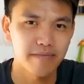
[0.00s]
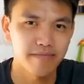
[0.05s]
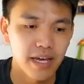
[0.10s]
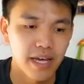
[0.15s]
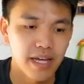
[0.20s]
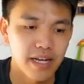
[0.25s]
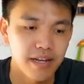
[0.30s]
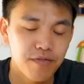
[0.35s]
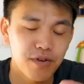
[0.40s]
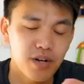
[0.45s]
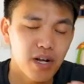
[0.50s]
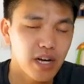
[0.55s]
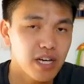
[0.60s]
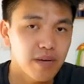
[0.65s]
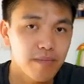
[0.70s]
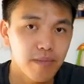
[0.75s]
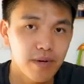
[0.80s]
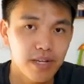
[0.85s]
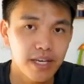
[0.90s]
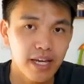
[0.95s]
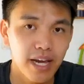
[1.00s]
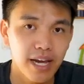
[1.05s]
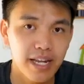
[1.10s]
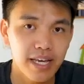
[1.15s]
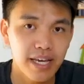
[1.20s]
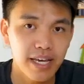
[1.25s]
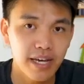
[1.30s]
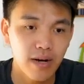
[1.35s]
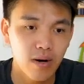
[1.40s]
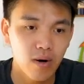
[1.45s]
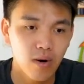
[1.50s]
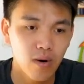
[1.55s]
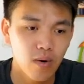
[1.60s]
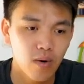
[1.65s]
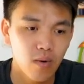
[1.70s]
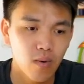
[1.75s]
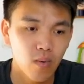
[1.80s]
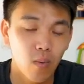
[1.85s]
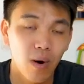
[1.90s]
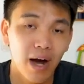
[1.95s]
And if you're not communicating
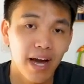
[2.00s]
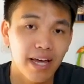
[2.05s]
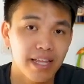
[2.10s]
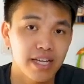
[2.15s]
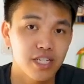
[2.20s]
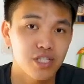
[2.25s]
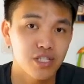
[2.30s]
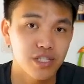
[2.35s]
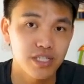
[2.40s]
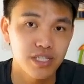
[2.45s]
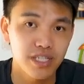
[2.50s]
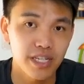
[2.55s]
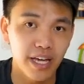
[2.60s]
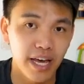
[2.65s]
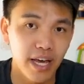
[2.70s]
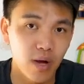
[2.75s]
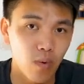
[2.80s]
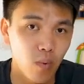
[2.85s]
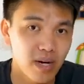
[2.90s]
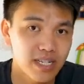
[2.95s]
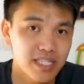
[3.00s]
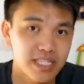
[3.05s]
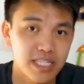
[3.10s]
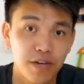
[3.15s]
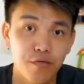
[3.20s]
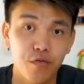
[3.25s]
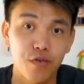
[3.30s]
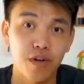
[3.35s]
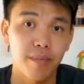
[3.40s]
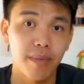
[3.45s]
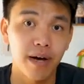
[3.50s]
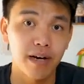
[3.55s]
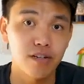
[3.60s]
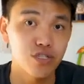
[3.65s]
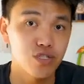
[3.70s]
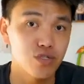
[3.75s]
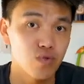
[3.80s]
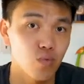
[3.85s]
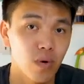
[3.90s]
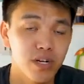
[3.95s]
why they should stay, what's different
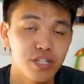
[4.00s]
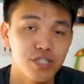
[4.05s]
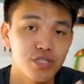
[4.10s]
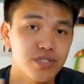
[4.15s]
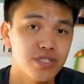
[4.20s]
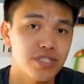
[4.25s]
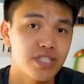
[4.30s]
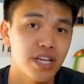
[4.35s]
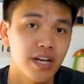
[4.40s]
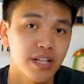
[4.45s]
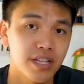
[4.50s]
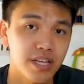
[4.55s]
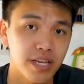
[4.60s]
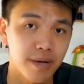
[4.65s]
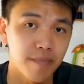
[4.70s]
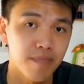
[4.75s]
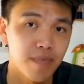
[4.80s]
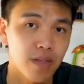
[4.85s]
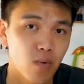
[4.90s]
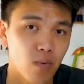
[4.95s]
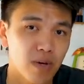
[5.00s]
about you, what you're selling,